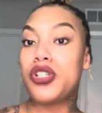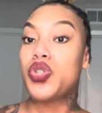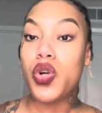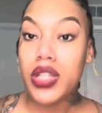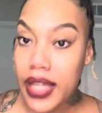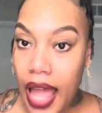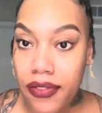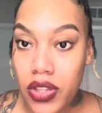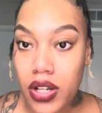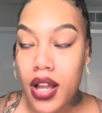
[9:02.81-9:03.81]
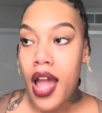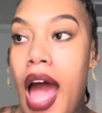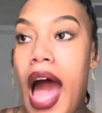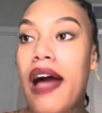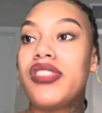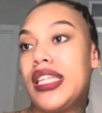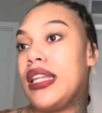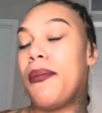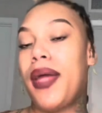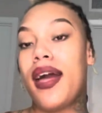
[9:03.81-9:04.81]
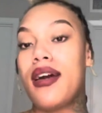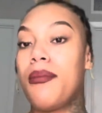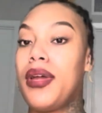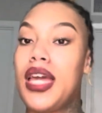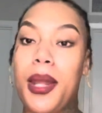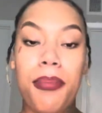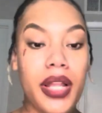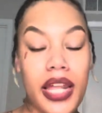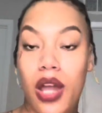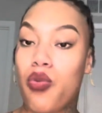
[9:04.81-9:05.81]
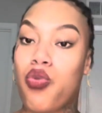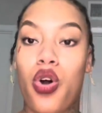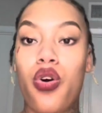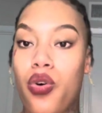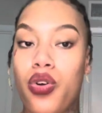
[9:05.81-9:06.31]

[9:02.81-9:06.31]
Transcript: Shortly after, I've seen a man come in and play that role.